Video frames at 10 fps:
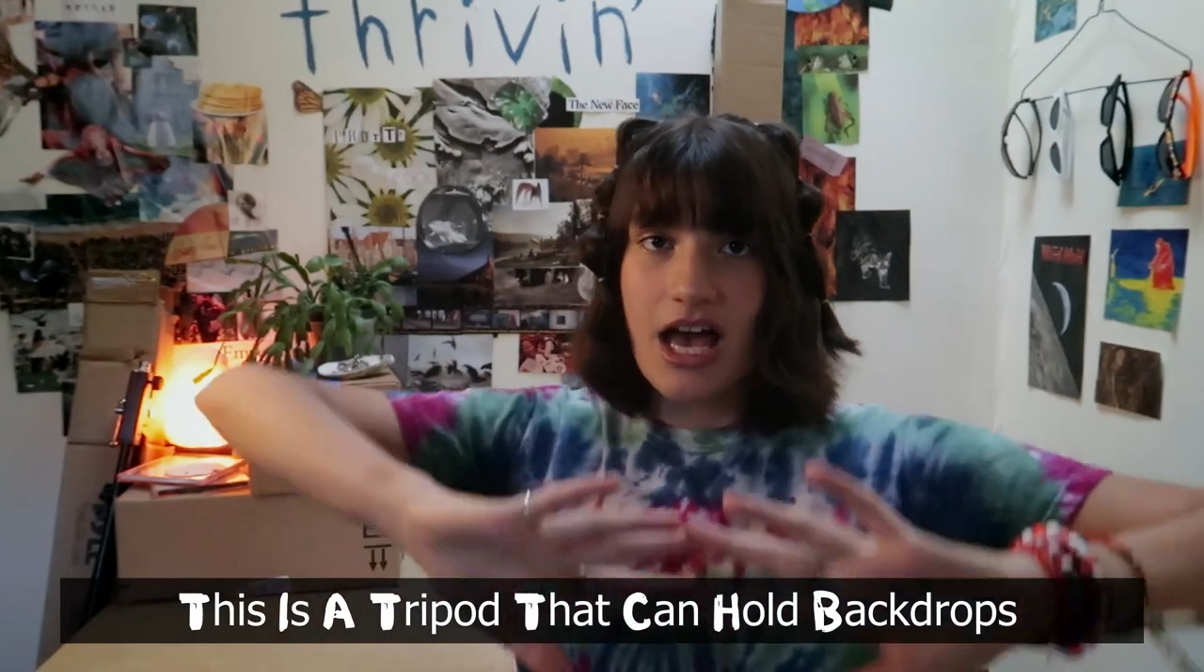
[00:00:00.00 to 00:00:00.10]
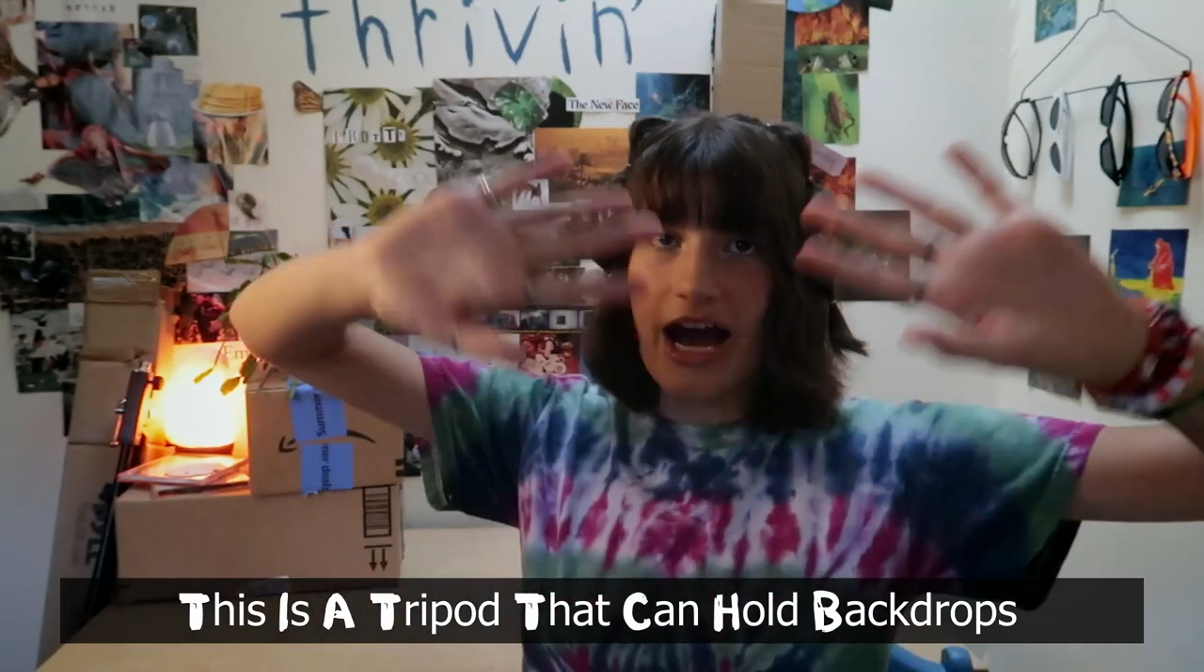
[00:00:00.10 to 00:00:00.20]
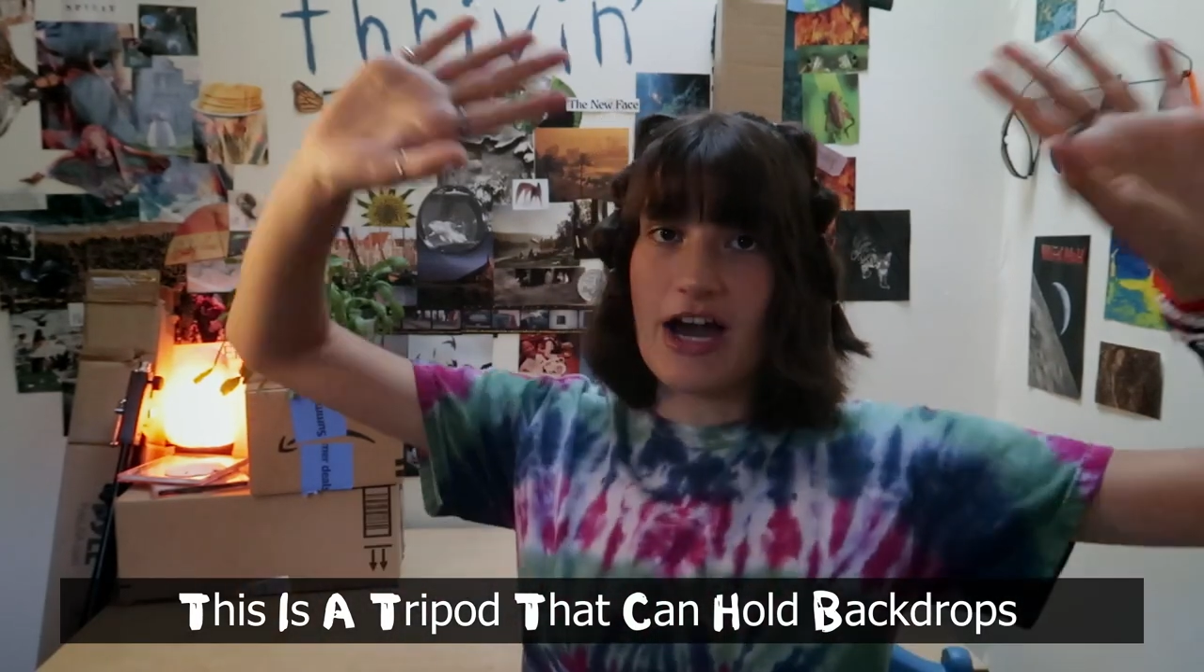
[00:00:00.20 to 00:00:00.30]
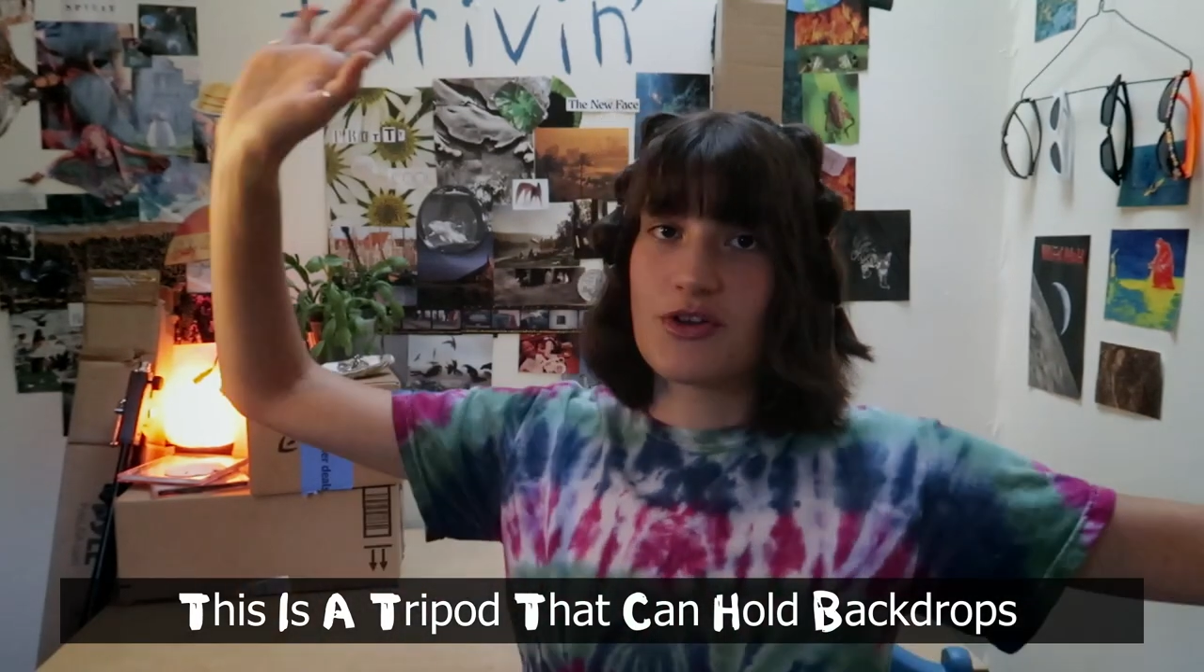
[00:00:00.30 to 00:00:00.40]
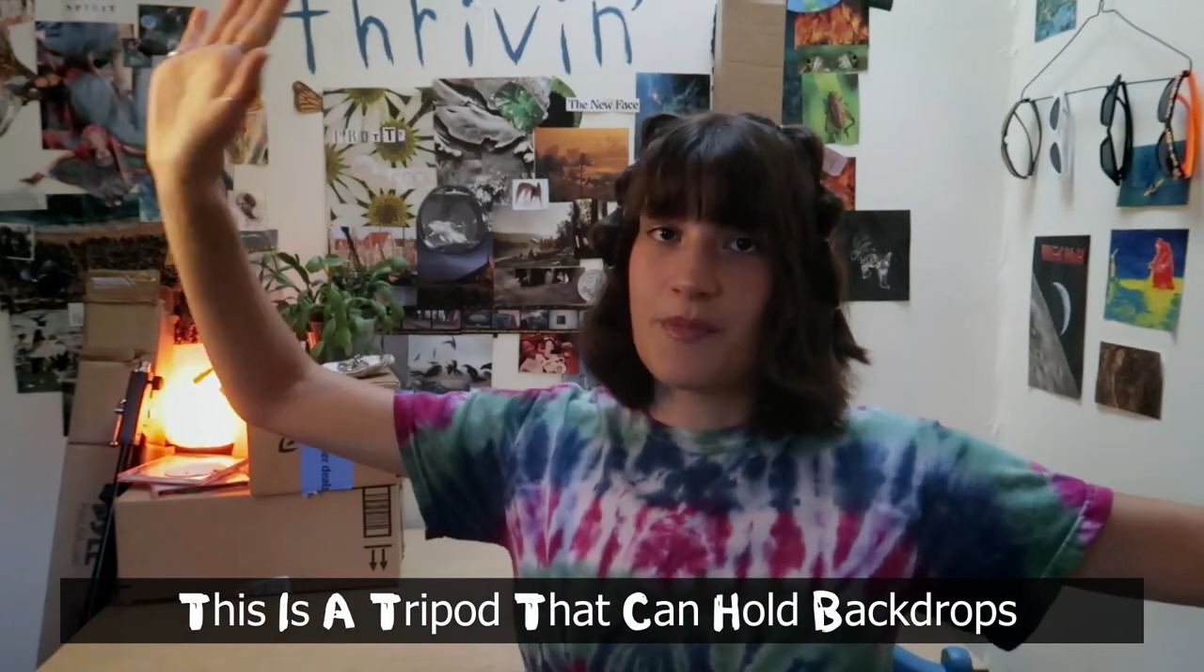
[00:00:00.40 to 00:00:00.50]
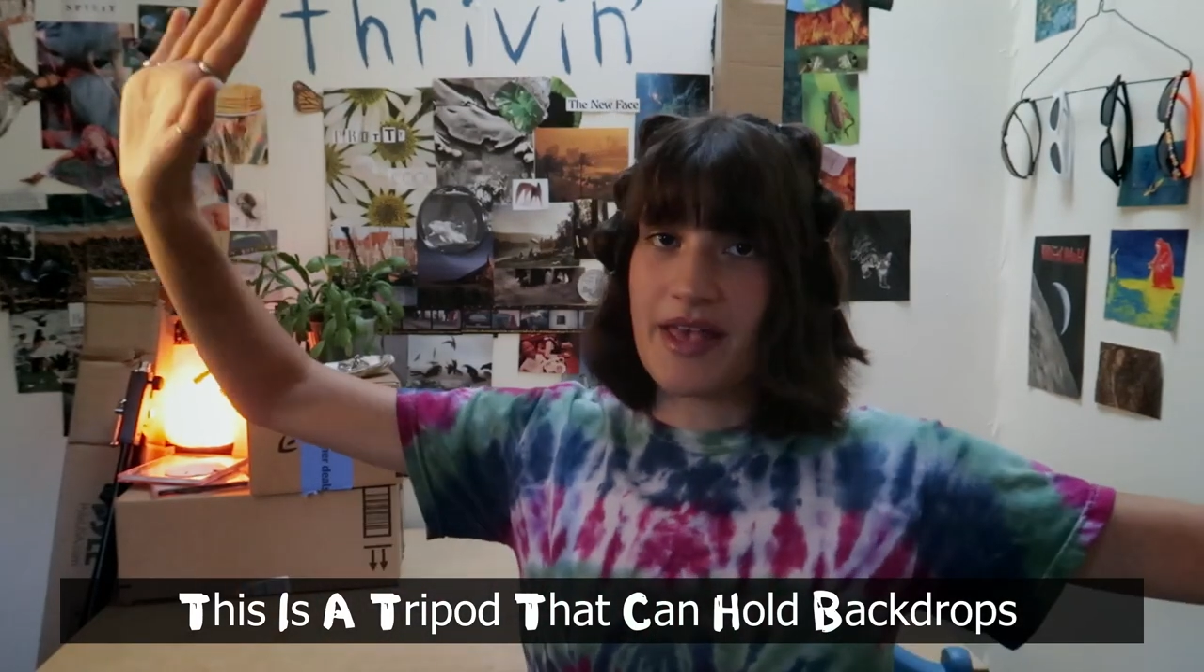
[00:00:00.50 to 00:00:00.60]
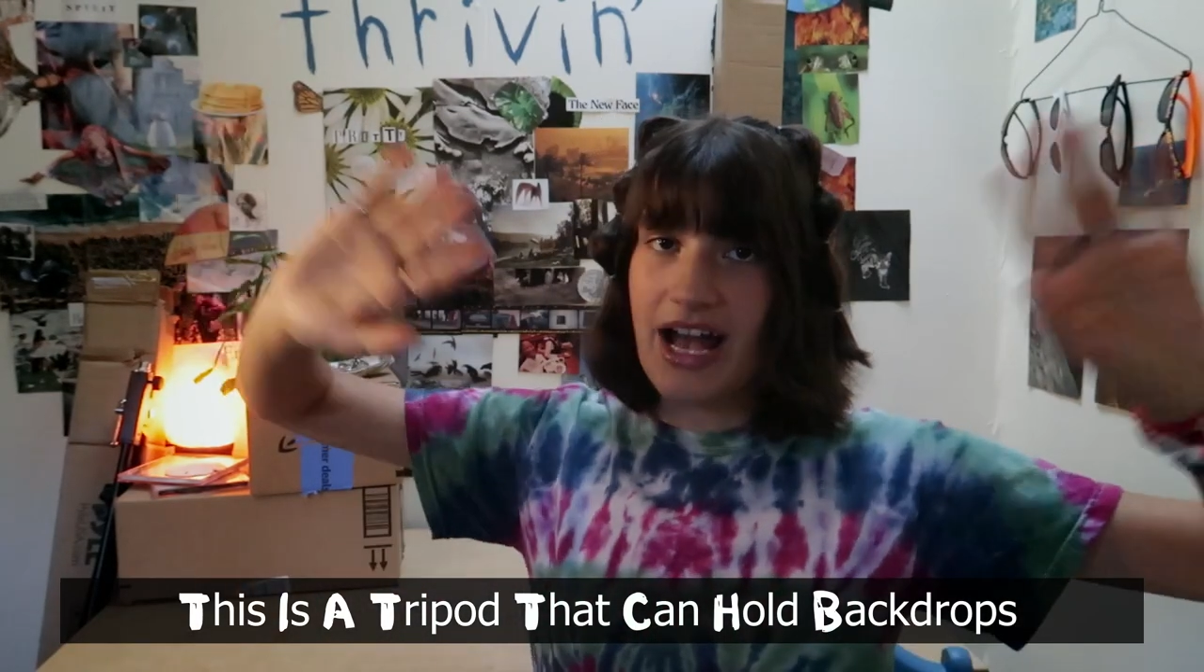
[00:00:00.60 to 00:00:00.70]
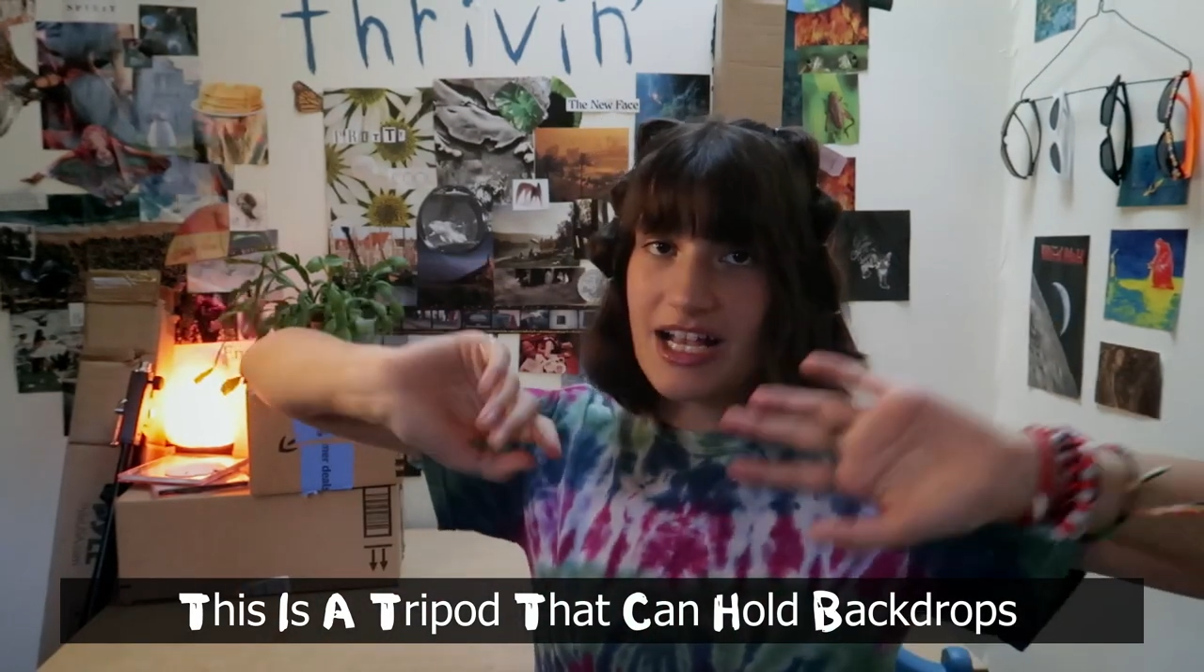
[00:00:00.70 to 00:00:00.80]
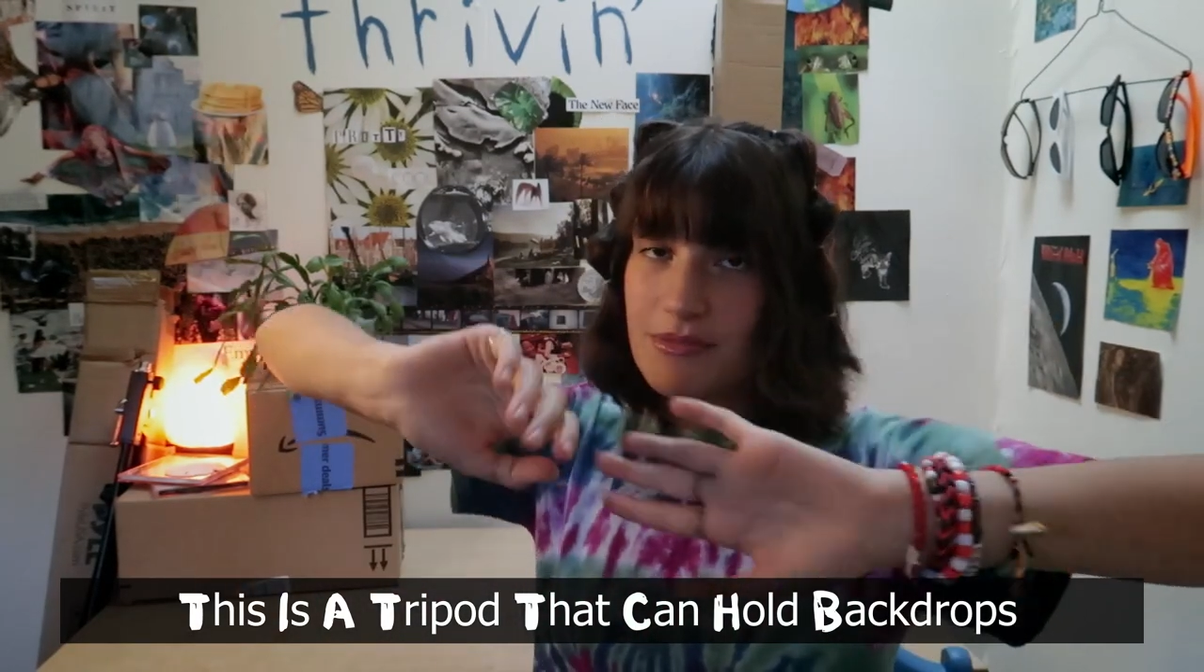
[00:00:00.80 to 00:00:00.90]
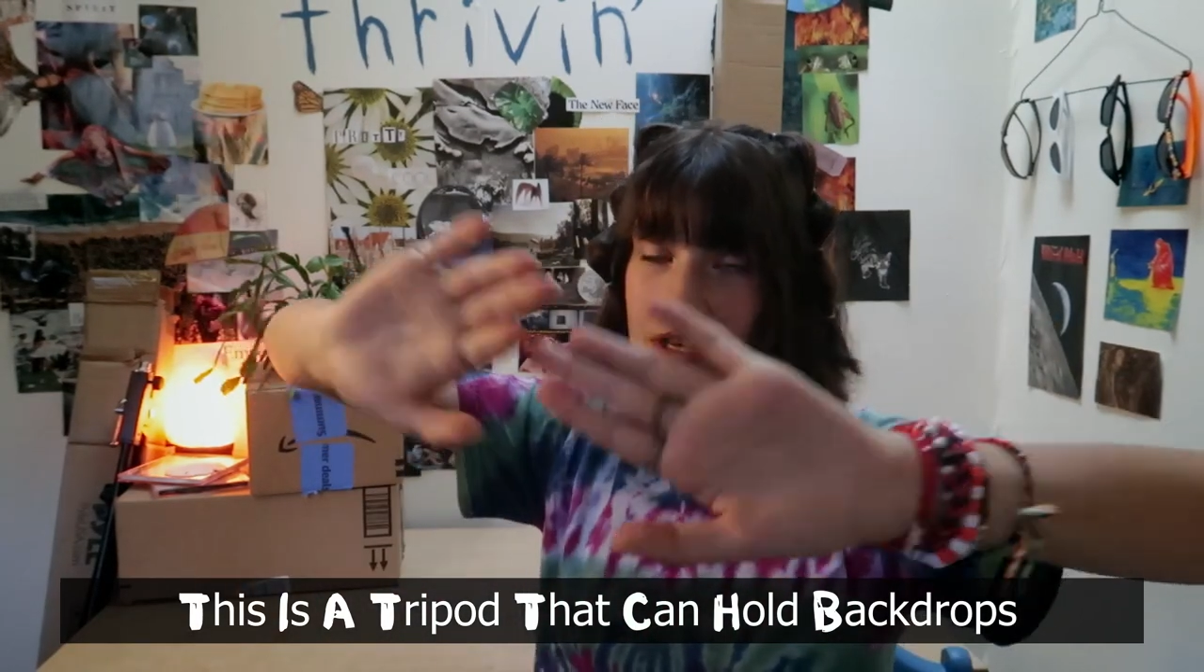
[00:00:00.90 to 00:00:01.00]
either
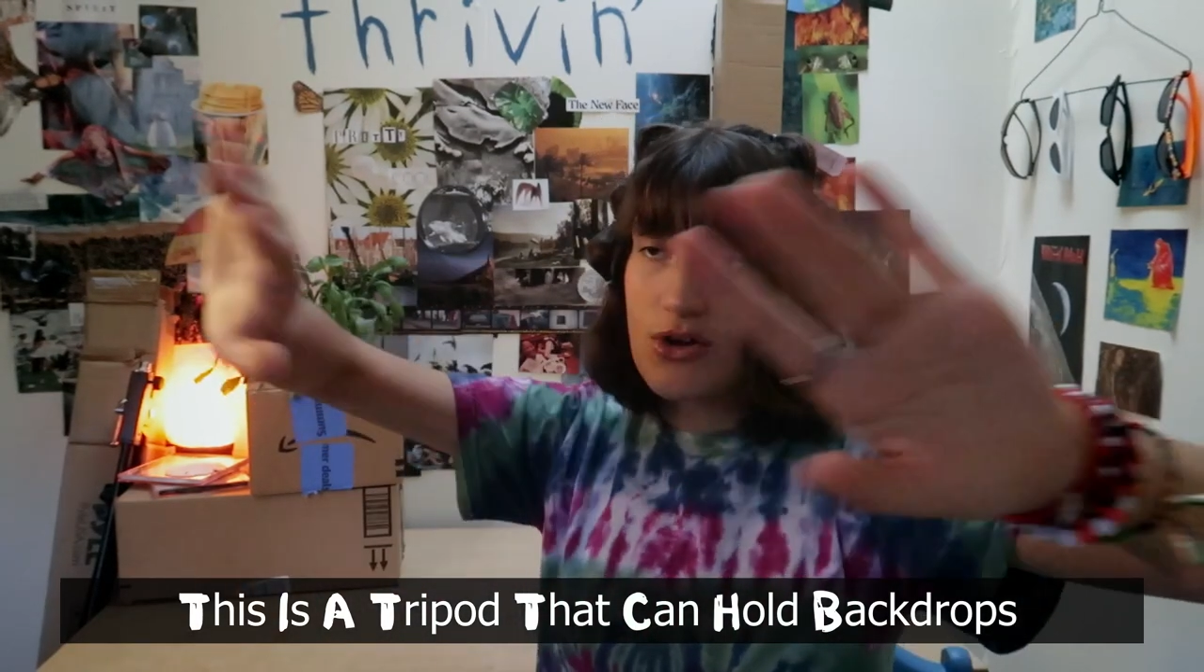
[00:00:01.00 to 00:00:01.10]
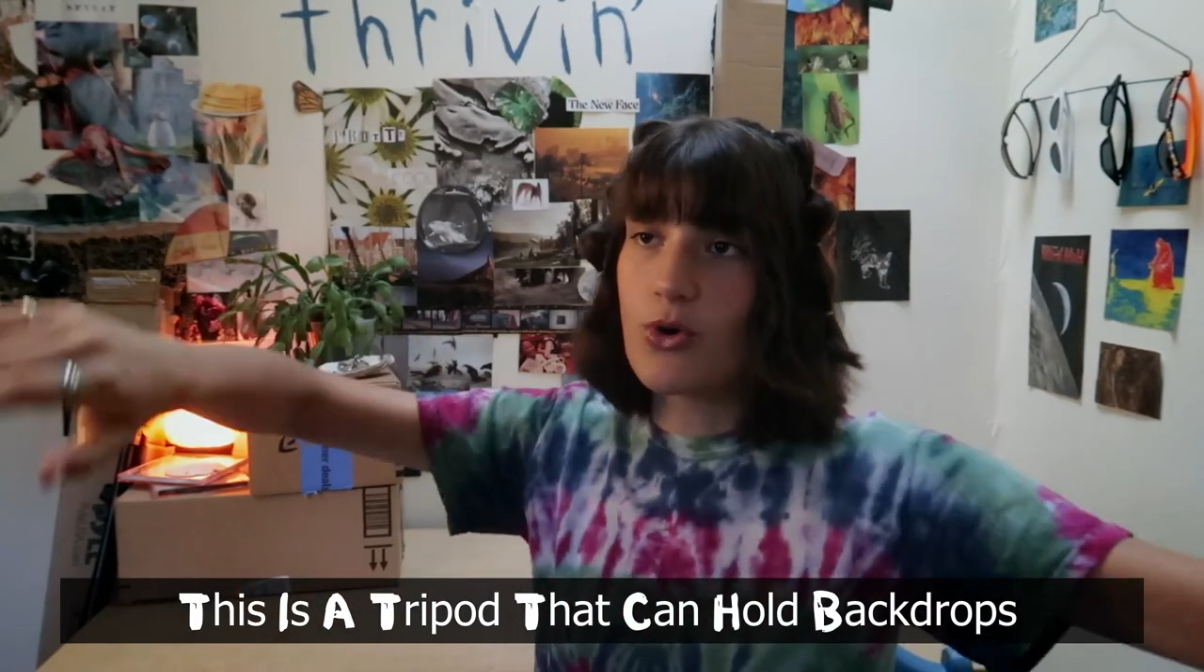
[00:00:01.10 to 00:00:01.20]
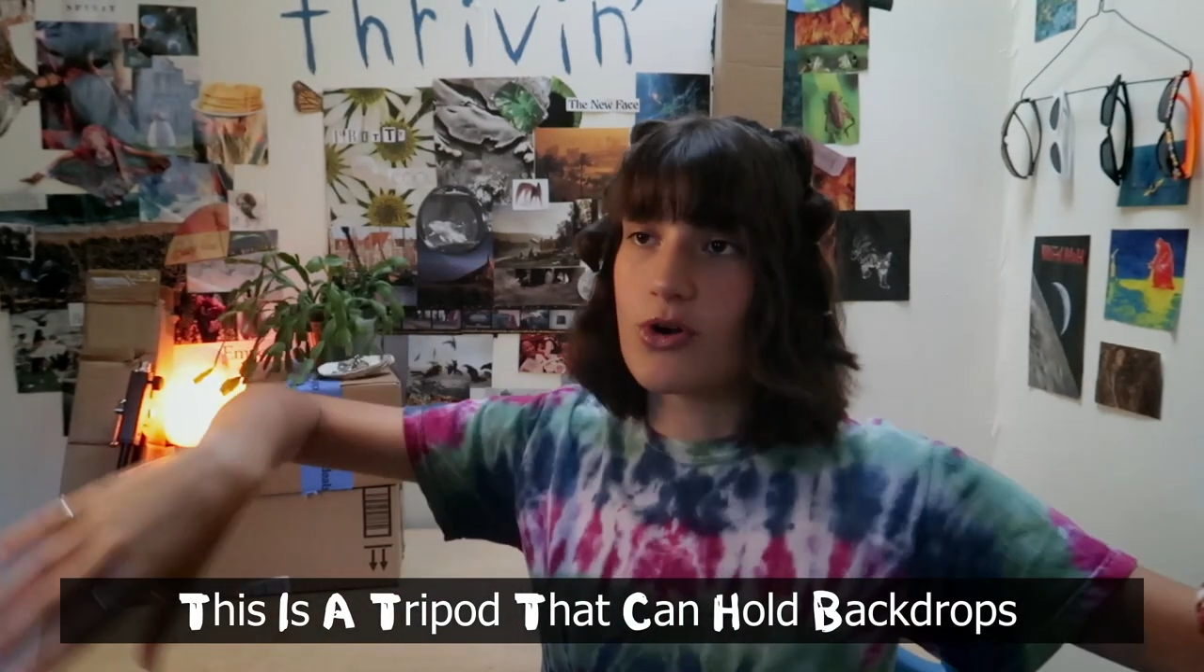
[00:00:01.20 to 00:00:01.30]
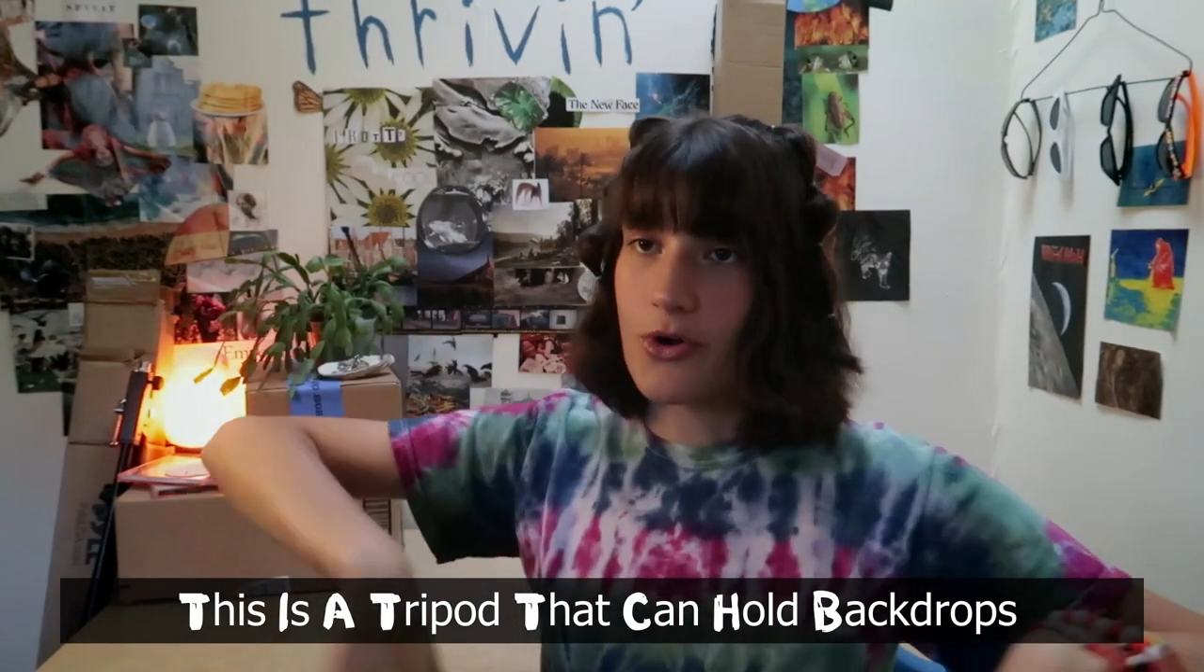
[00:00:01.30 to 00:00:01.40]
behind me or